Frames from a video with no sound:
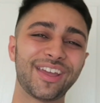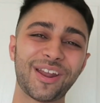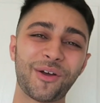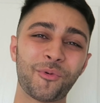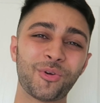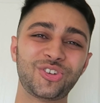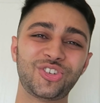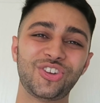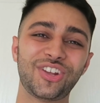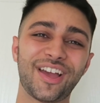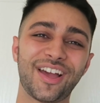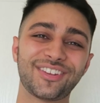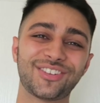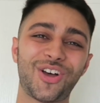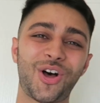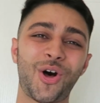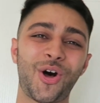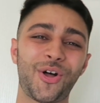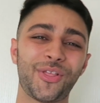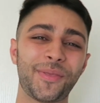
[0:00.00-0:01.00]
and I wish you guys
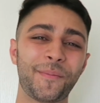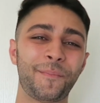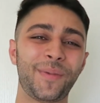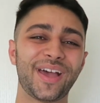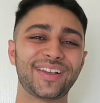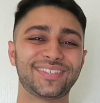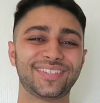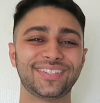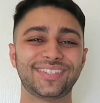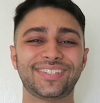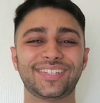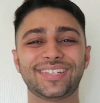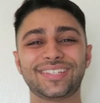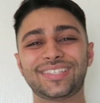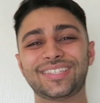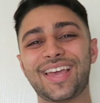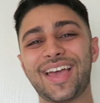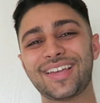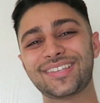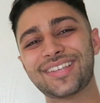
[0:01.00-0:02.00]
all the best of
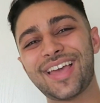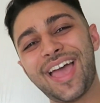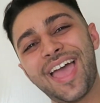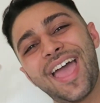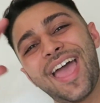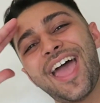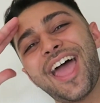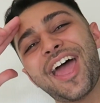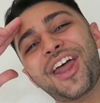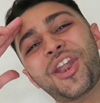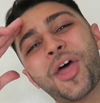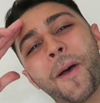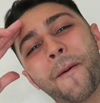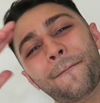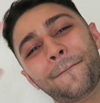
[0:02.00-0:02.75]
success, and